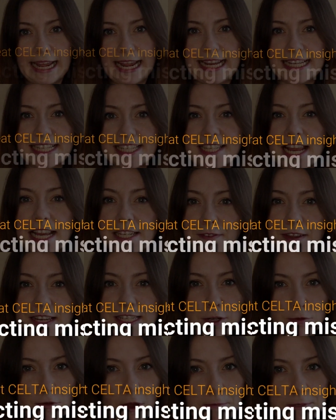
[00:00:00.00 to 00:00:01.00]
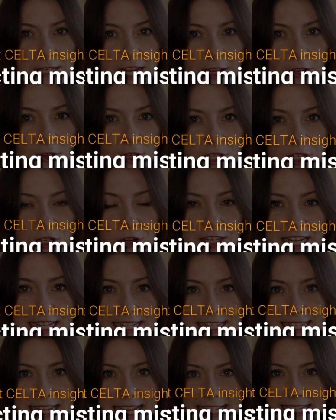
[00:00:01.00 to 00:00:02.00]
Instead of interrupting your
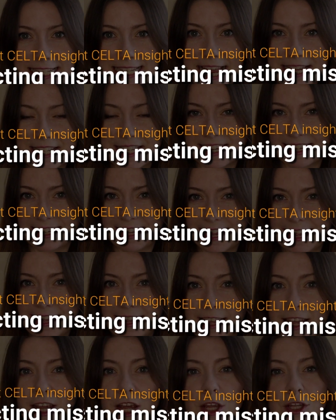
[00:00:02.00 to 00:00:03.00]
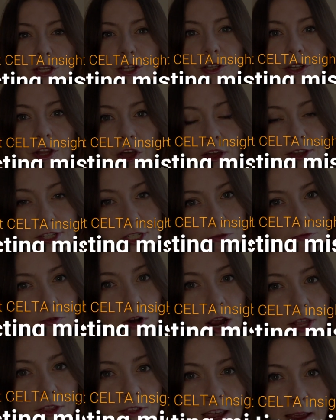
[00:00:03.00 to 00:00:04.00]
students incessantly, you learn to write